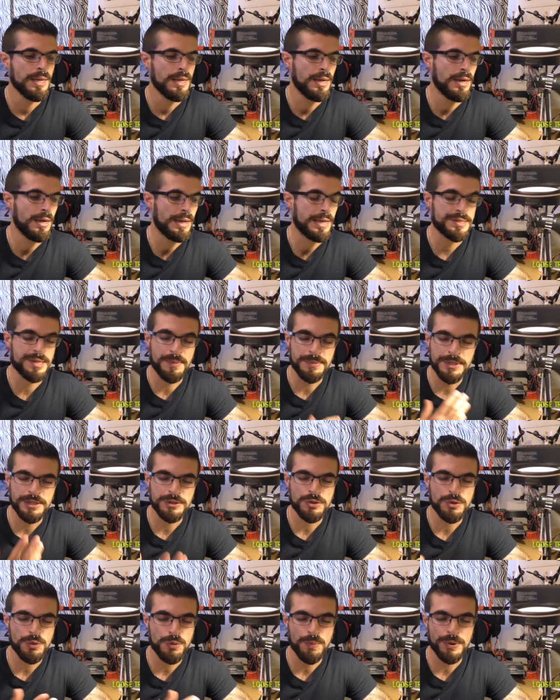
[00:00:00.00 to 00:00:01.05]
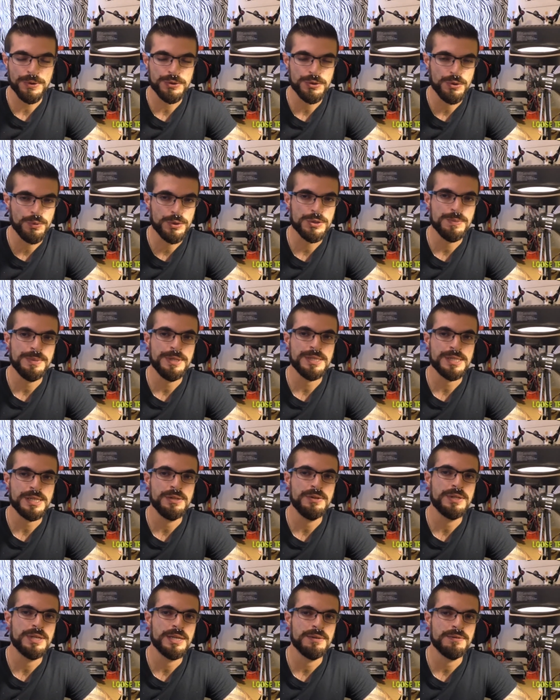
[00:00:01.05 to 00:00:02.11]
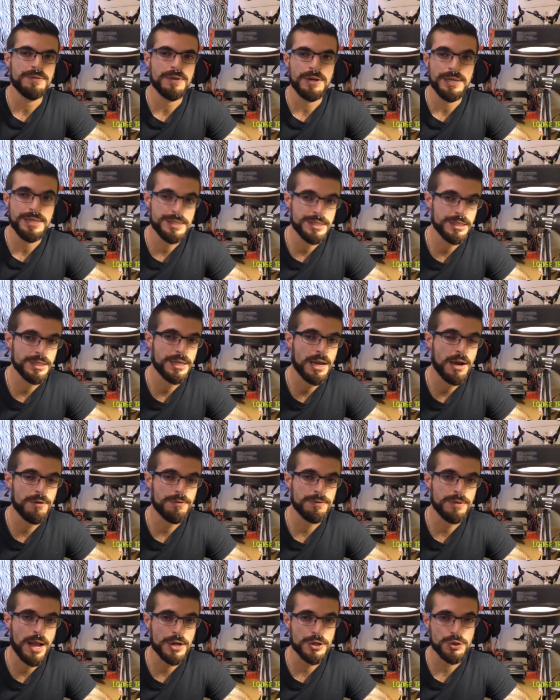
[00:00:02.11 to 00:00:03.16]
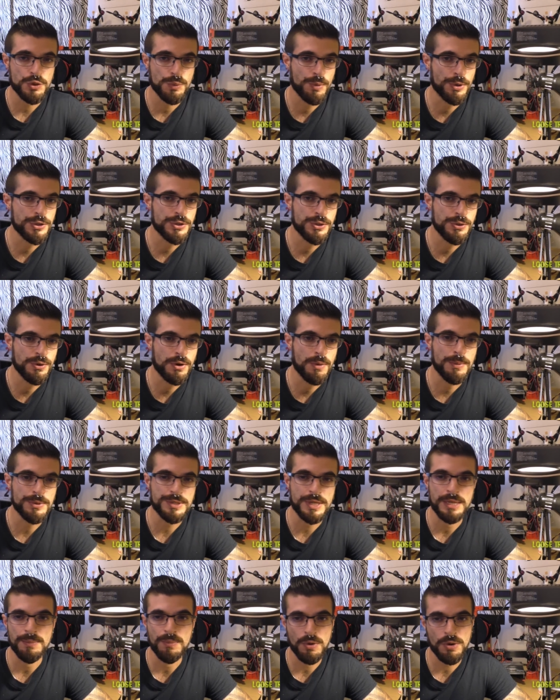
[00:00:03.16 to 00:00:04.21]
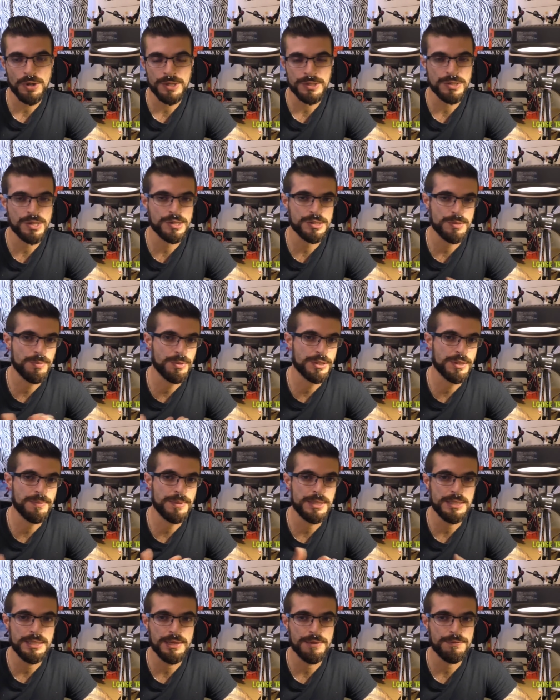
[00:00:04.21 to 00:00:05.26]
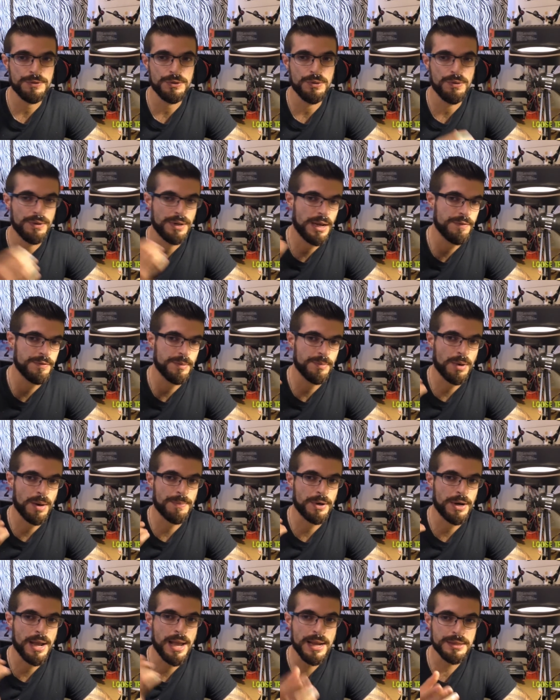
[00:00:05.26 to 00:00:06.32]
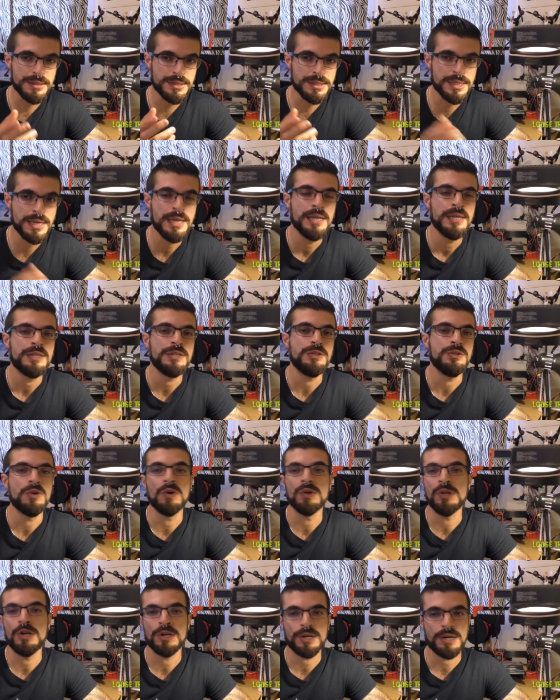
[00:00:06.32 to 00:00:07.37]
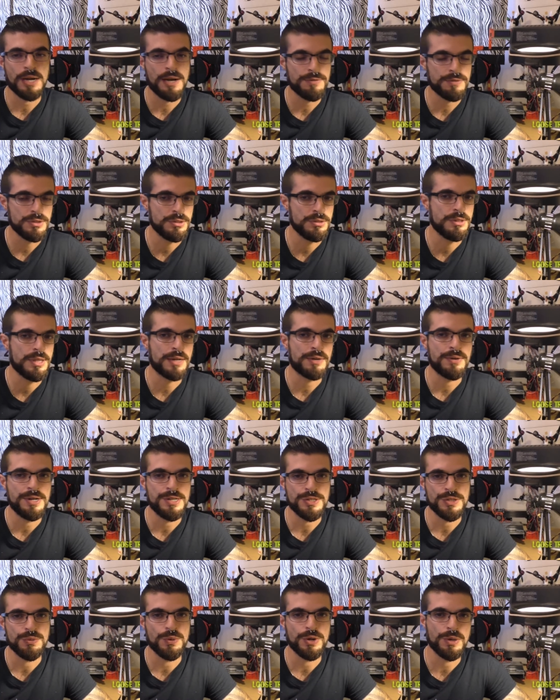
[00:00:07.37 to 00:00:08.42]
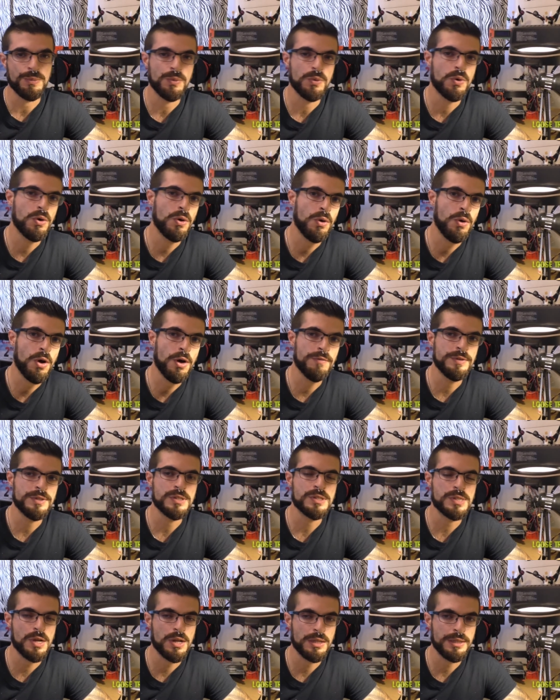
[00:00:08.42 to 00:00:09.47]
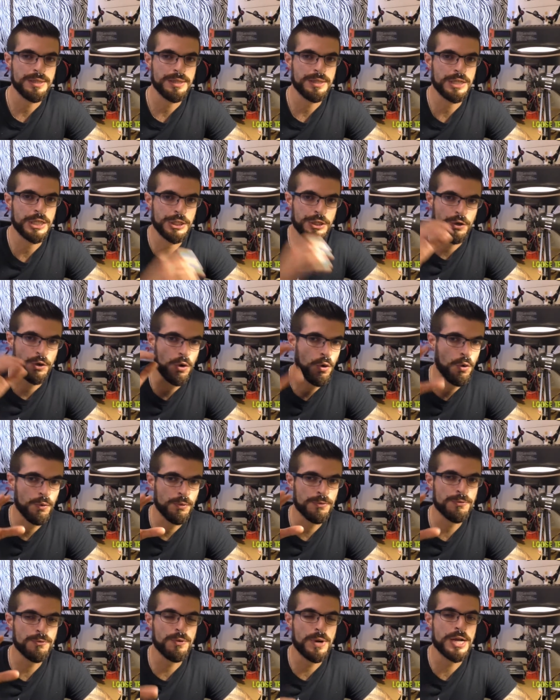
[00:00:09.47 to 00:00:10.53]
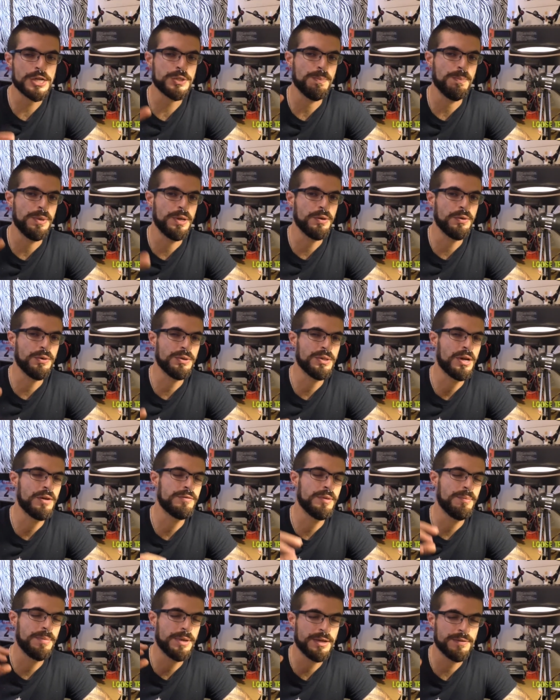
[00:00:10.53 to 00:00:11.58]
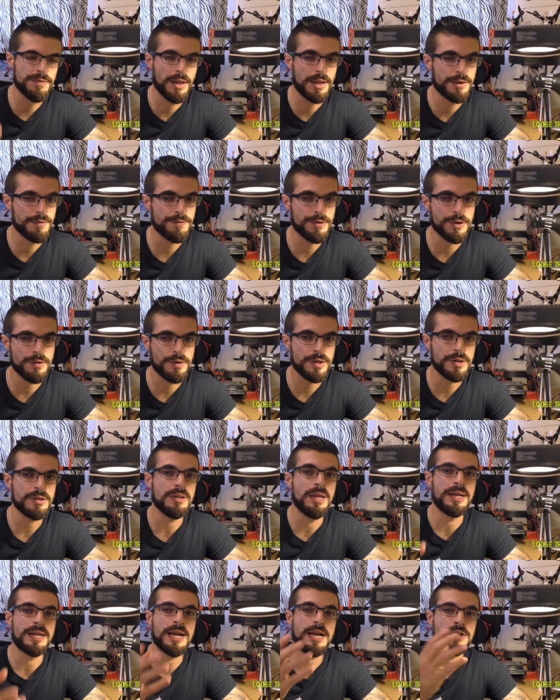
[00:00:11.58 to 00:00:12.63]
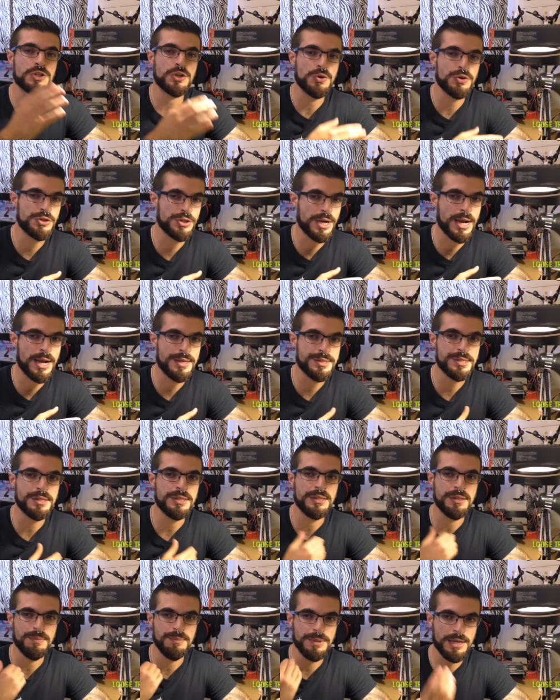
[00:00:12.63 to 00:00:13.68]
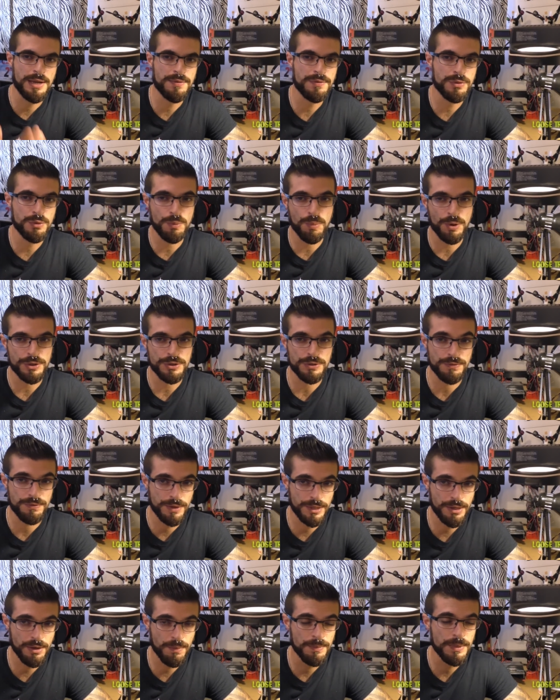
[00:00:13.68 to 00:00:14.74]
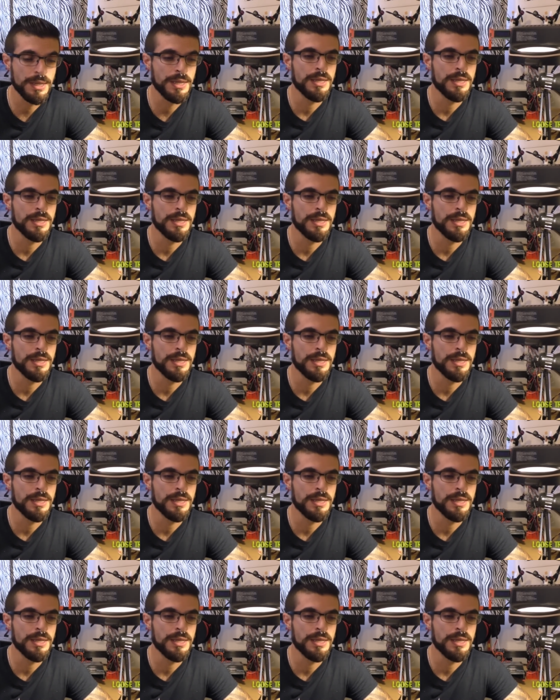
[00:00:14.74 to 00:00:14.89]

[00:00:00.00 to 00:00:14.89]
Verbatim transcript: Has updated to 3.2, which means that you can very easily now flash 3.2 on almost any board, as long as you put them in DFU and have the proper hex. You no longer have to do that crazy rigmarole of installing your own fresh build of the Betaflight configurator like I showed you guys in the BF 3.2 video.